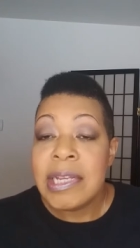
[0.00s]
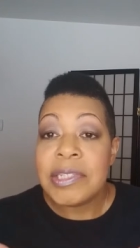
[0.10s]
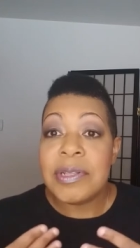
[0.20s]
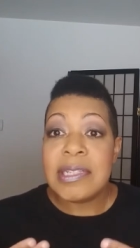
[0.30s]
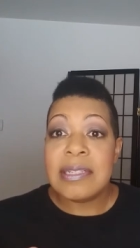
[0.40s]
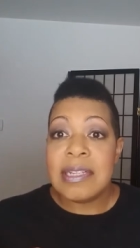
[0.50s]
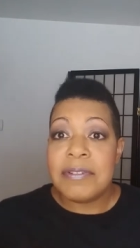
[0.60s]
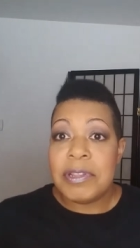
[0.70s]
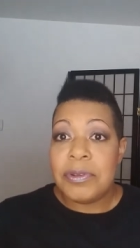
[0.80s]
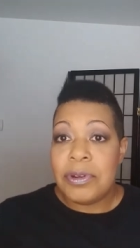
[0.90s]
So this is
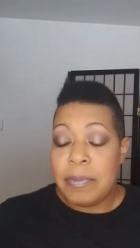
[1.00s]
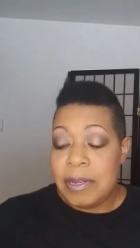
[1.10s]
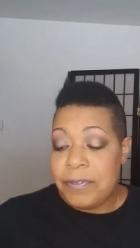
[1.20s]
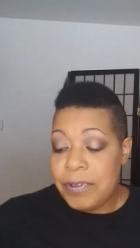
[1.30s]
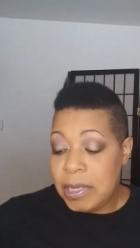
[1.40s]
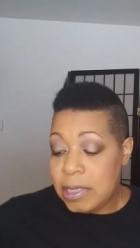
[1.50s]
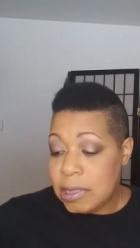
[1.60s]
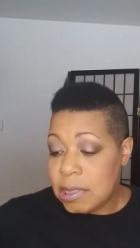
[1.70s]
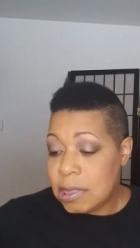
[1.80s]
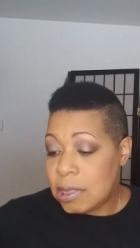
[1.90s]
everything on my
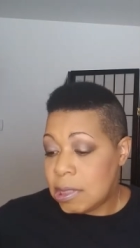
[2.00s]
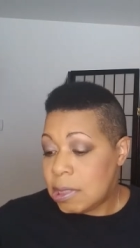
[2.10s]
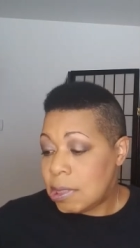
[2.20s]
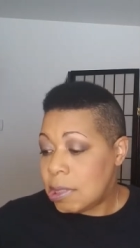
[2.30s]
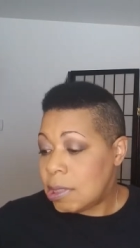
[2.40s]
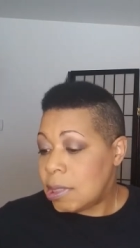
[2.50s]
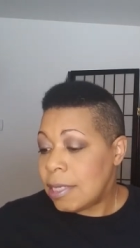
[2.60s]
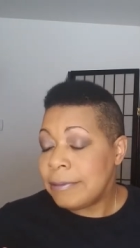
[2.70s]
face.